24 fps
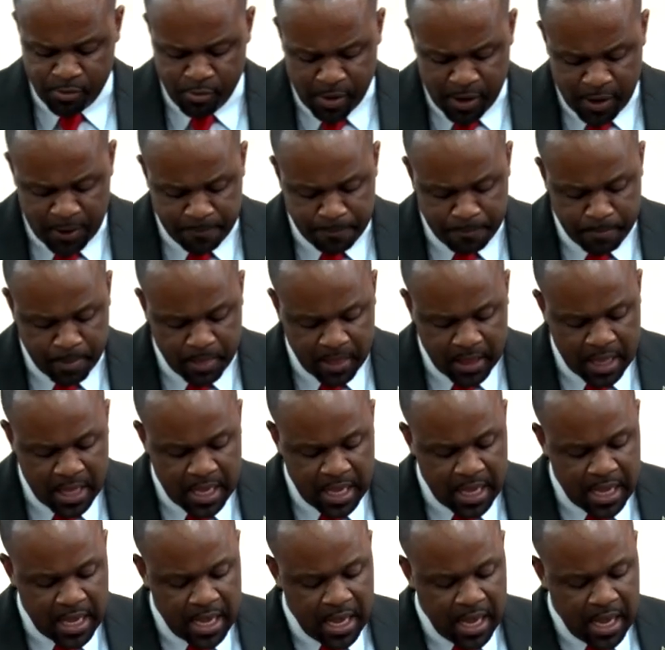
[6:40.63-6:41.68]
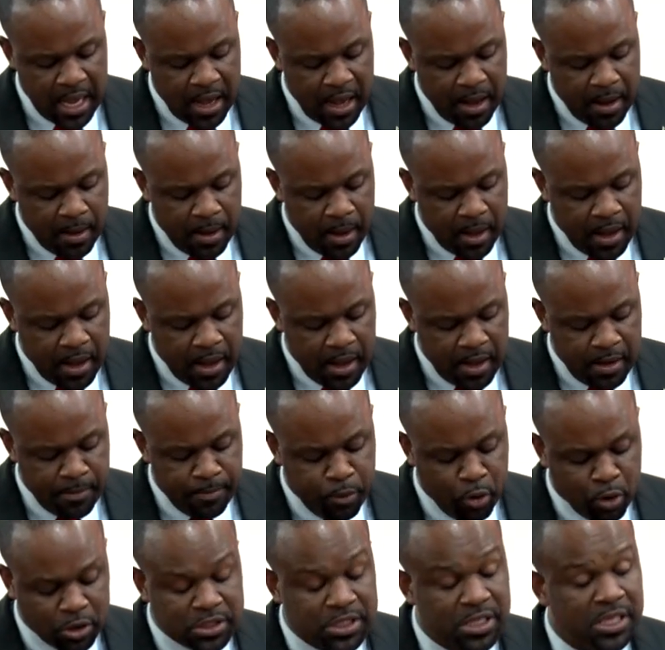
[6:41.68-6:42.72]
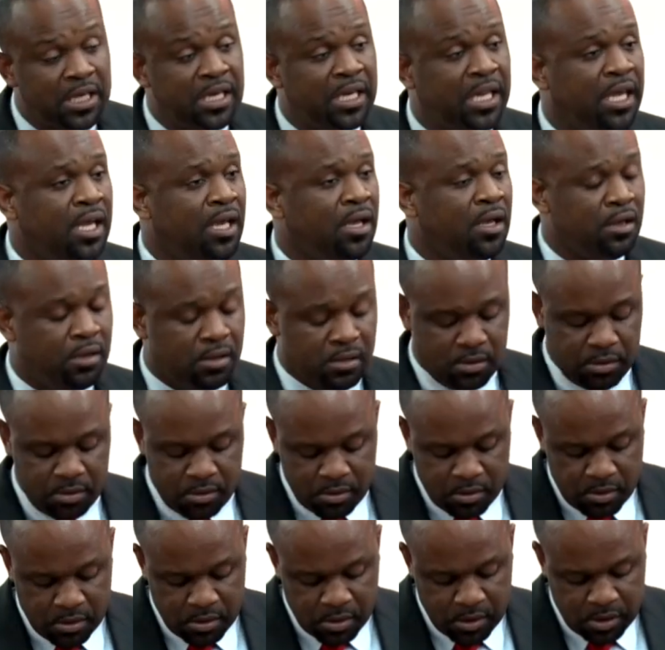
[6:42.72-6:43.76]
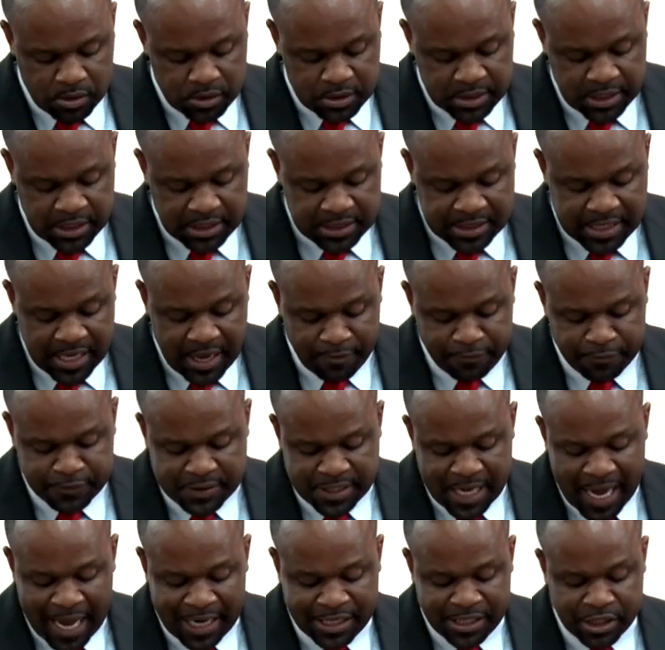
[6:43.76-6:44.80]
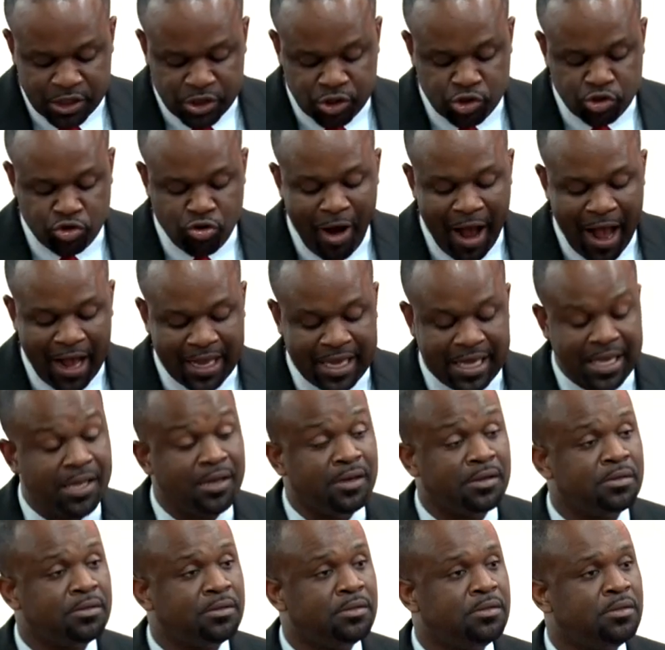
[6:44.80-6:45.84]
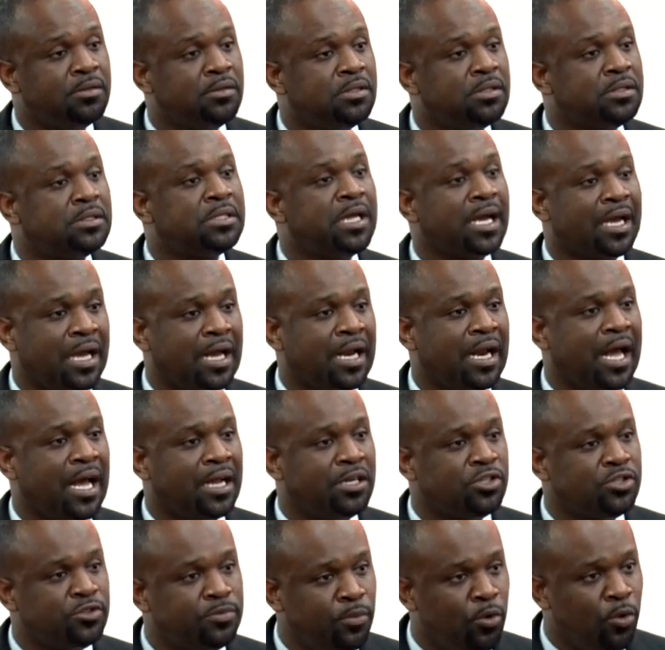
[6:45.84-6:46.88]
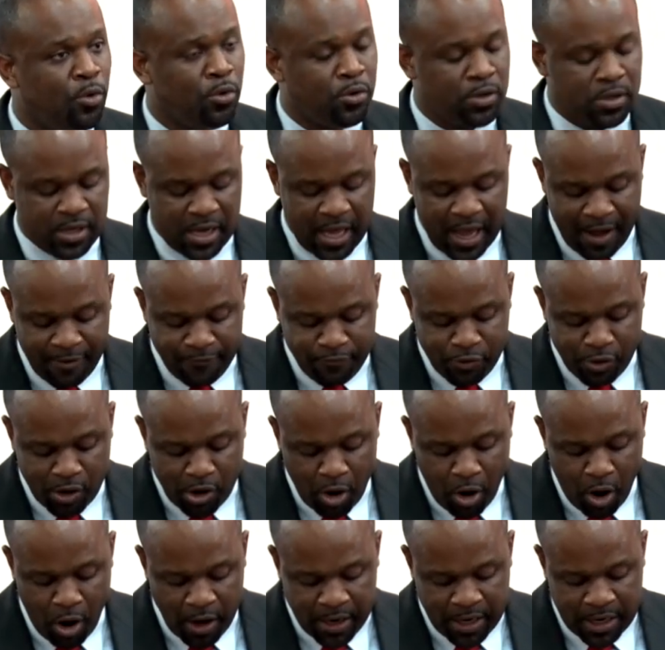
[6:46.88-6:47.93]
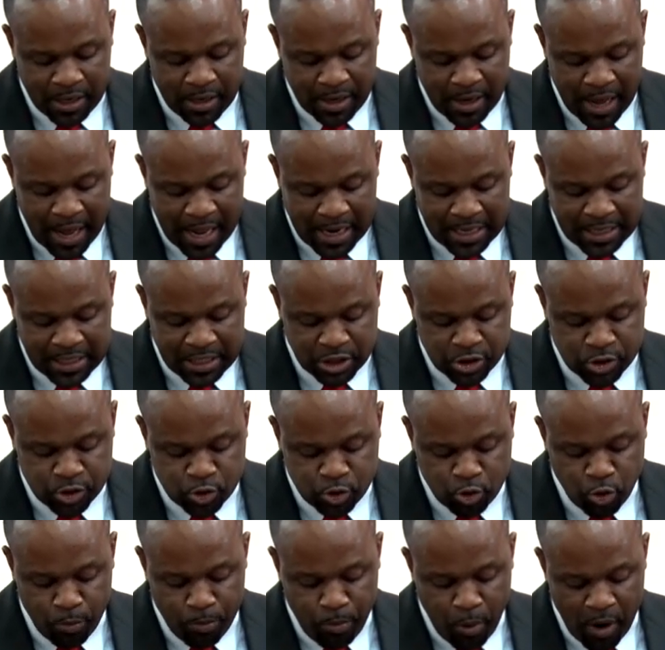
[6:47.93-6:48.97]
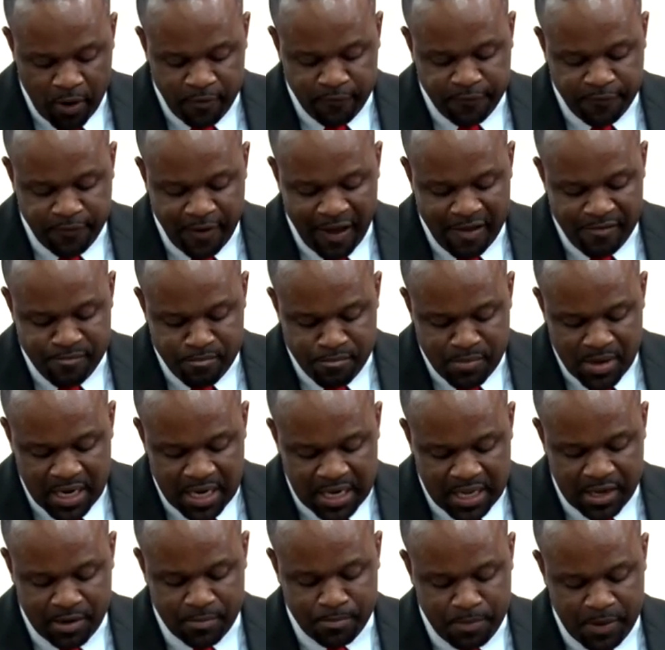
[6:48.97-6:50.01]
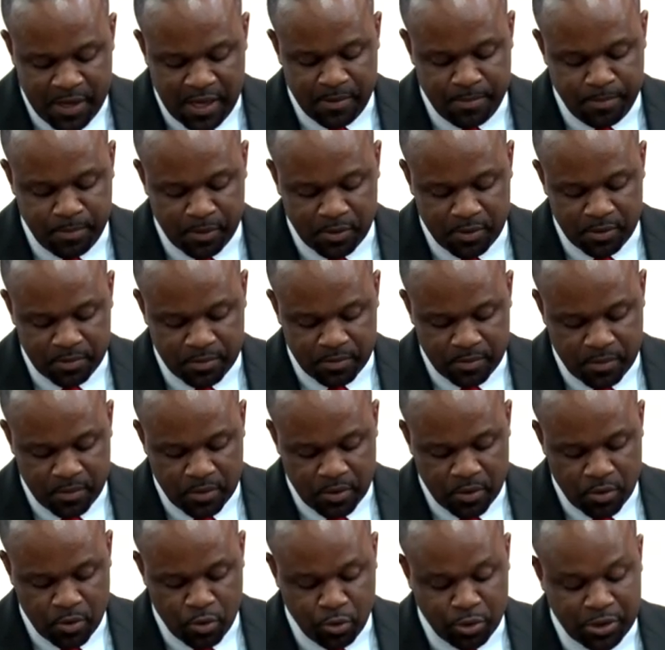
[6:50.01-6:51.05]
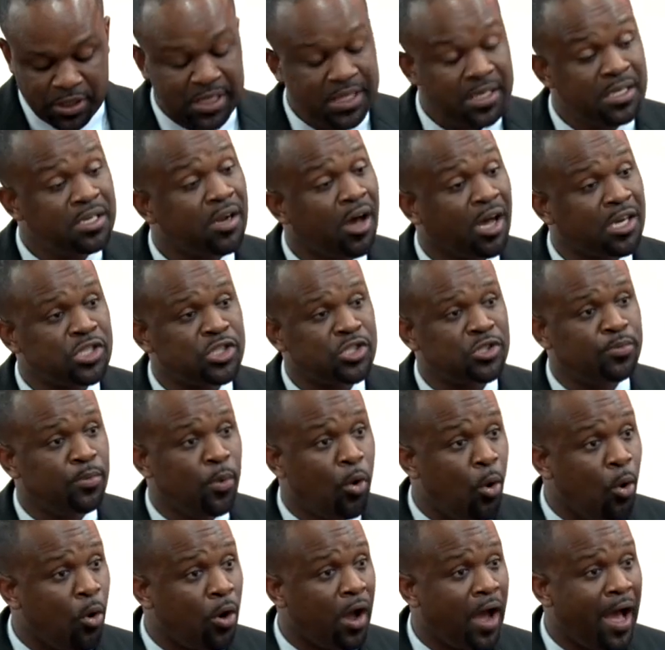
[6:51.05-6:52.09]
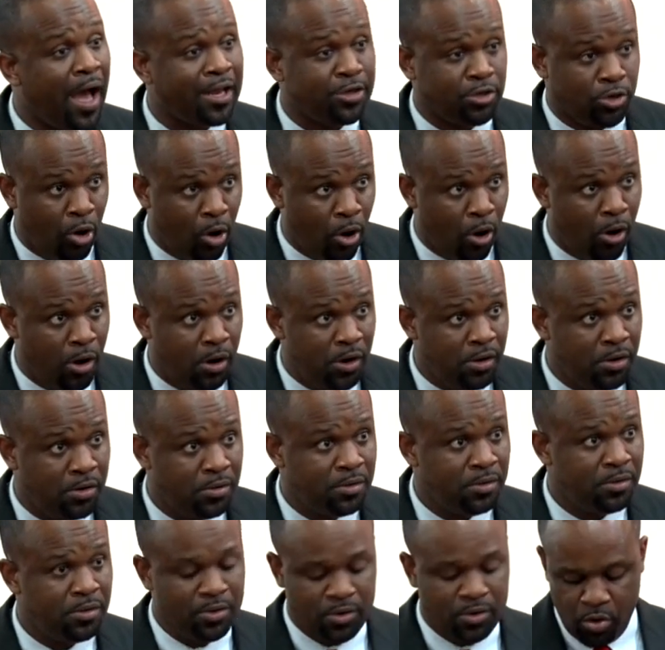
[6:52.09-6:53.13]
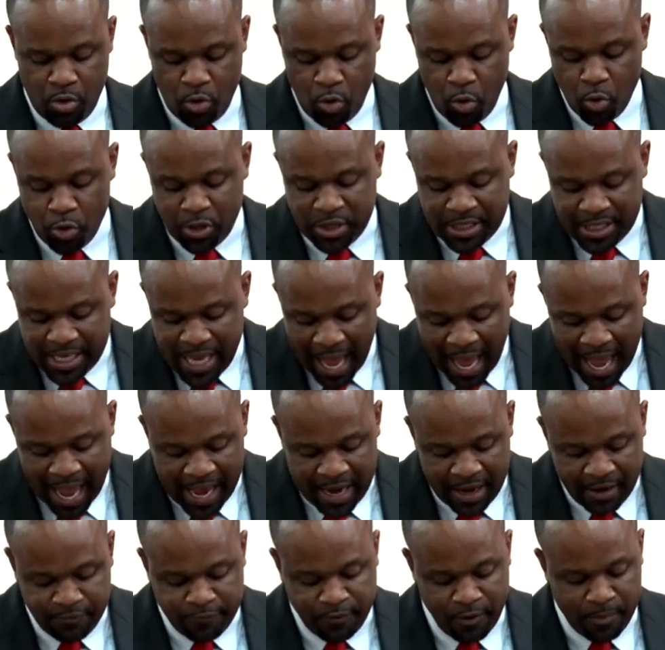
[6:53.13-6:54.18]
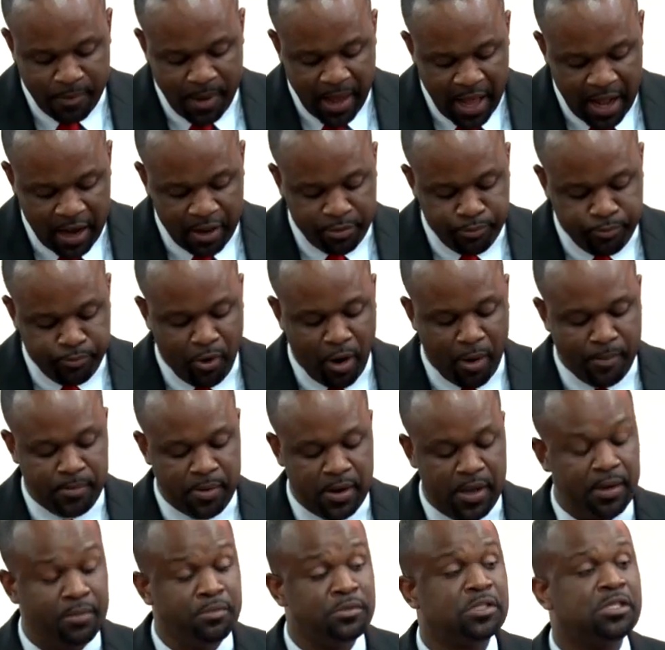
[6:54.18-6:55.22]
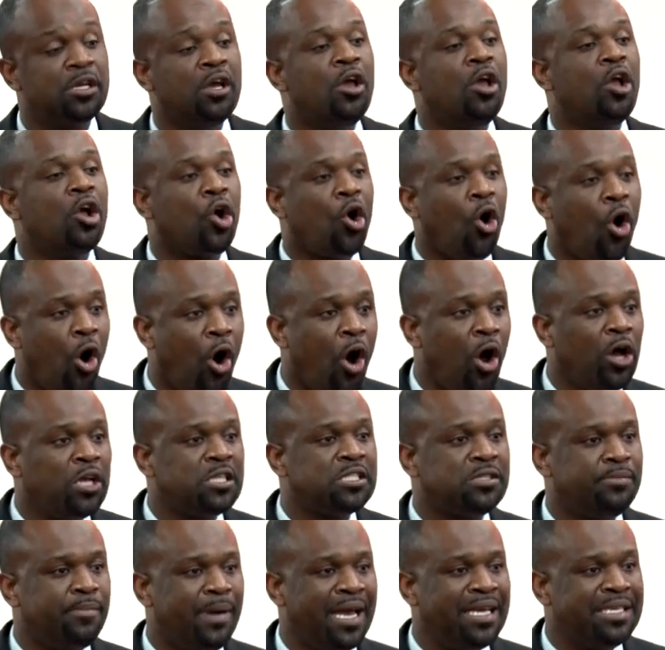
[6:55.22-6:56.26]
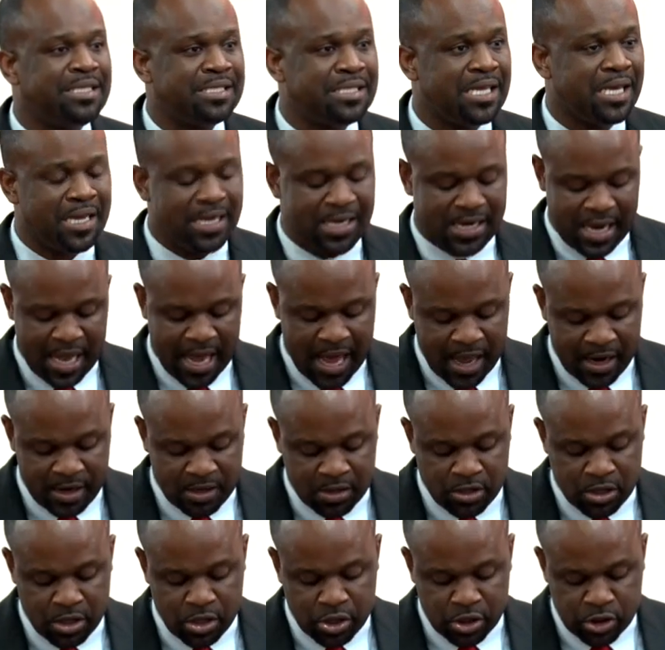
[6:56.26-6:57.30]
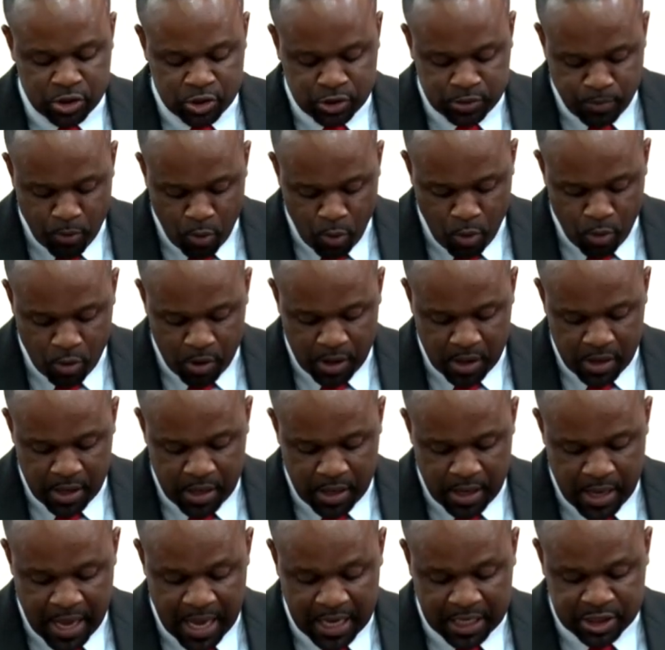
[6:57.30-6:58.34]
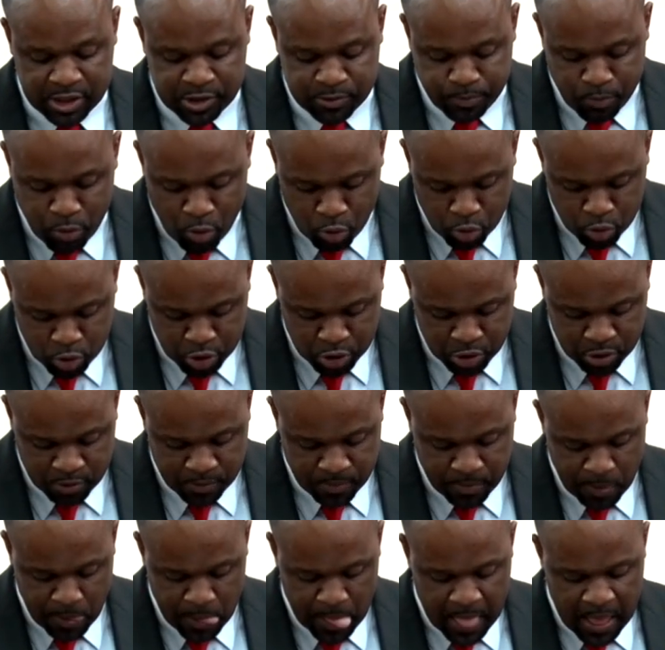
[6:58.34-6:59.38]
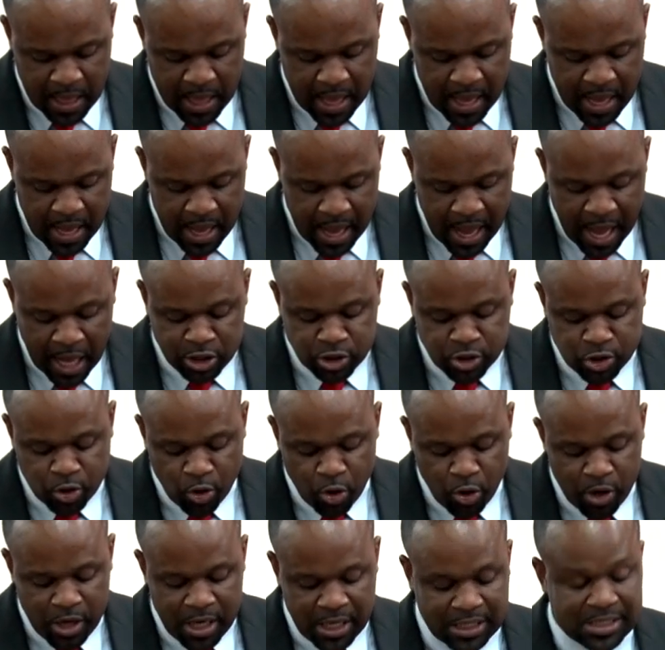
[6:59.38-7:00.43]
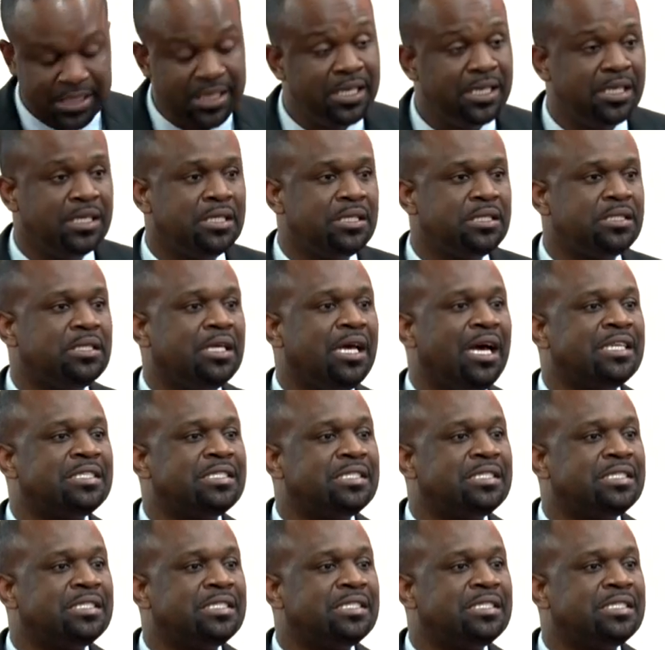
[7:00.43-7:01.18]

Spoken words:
read. Importantly, since they have started tracking secondhand smoke, they have recorded at least 2.5 million people who did not smoke at all, who died from health problems caused by secondhand smoke exposure. And so it is a